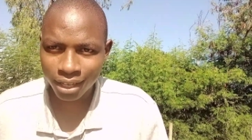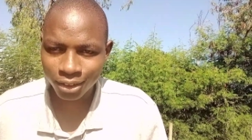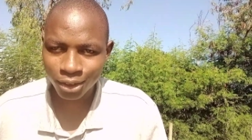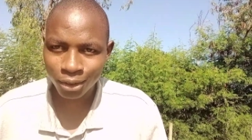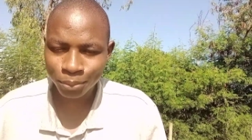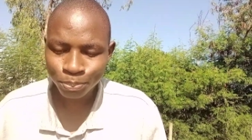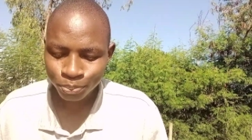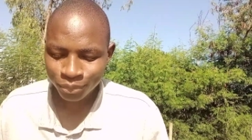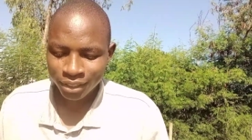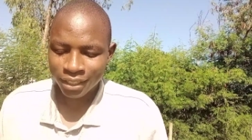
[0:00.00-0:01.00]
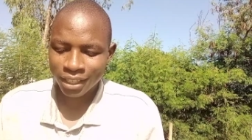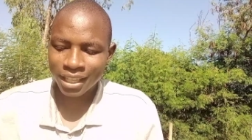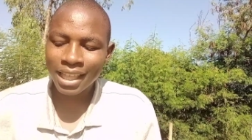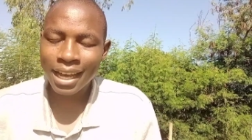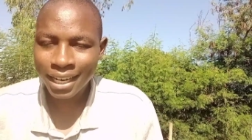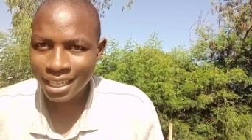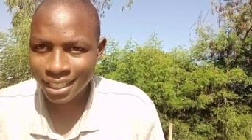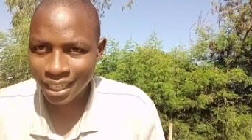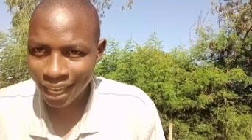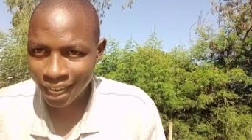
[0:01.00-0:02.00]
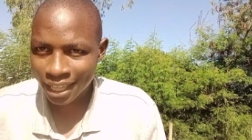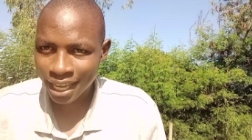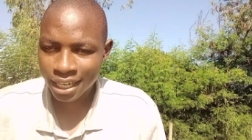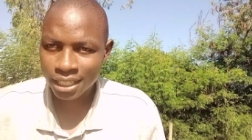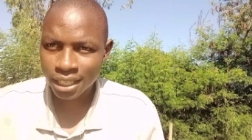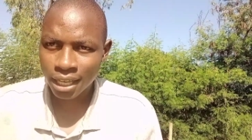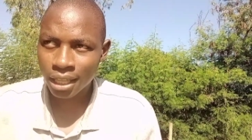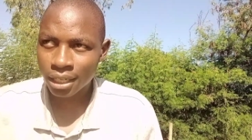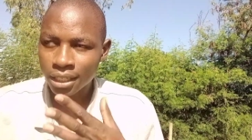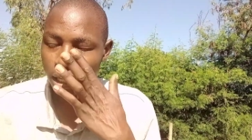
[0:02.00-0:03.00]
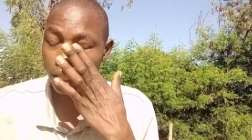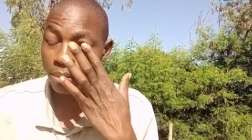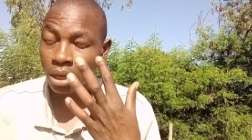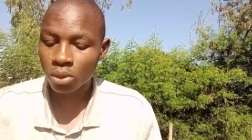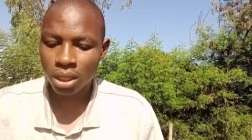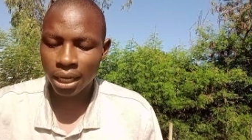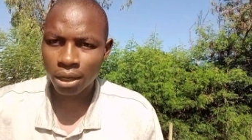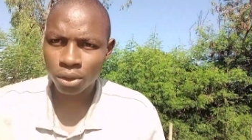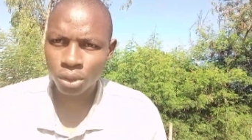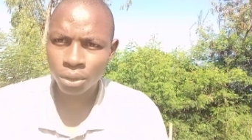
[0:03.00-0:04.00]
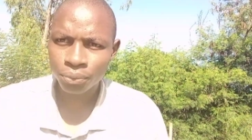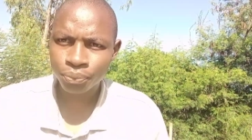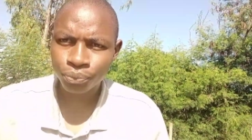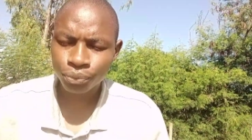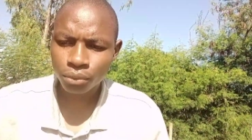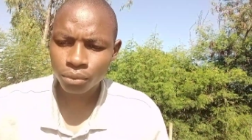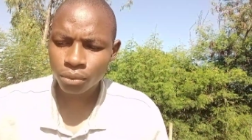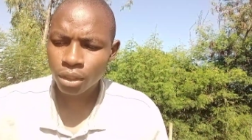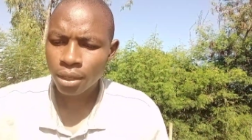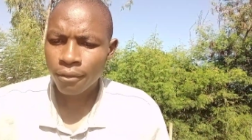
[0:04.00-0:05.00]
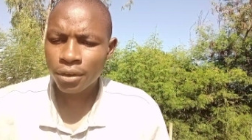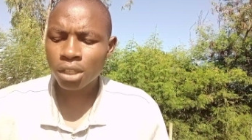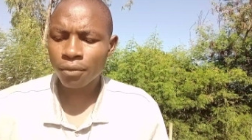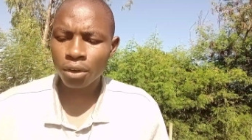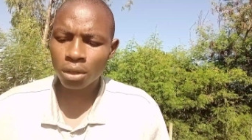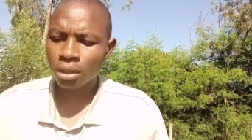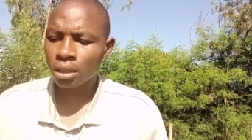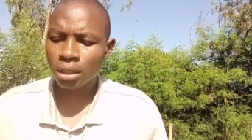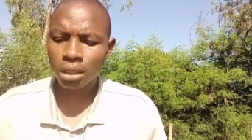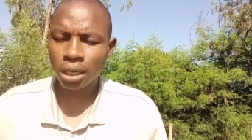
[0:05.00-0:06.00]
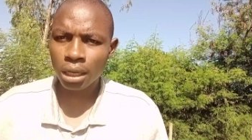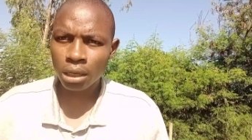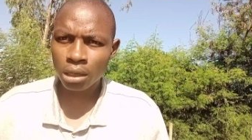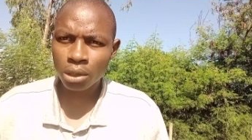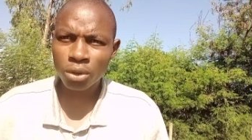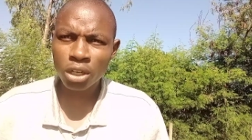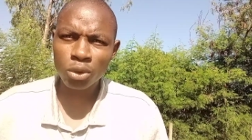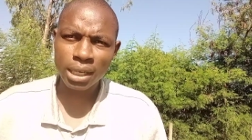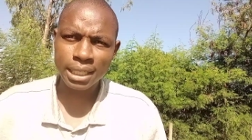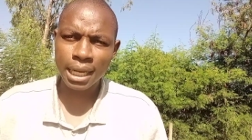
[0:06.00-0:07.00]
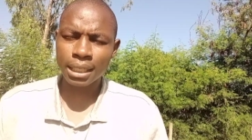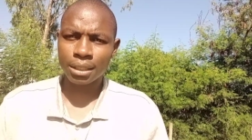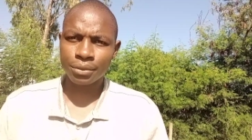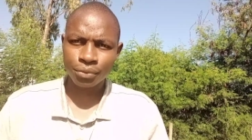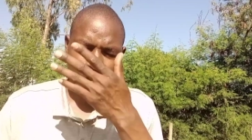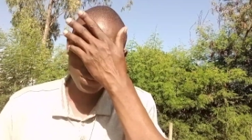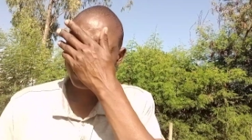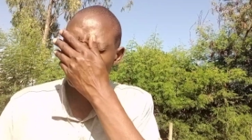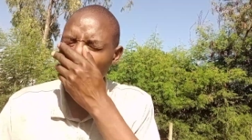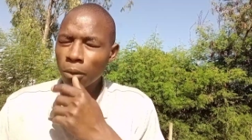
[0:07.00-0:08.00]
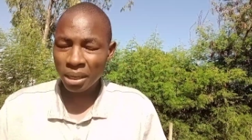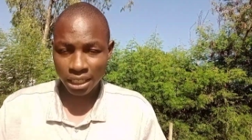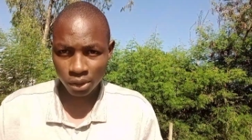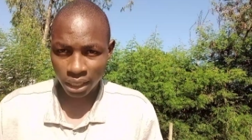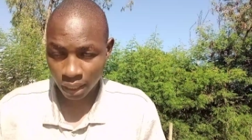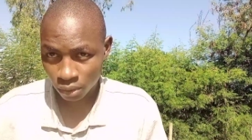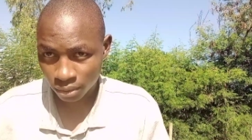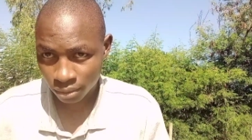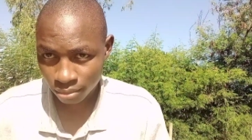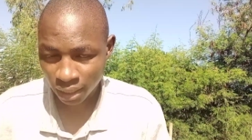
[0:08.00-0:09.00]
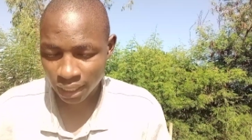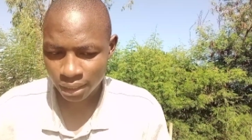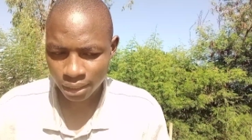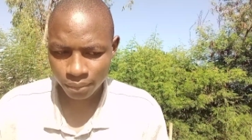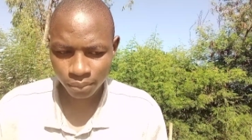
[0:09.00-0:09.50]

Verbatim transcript: you know. They are really scared. They are really scared that uh, they may lose their account, you know. First of all, uh, you need to understand how much is your account balance.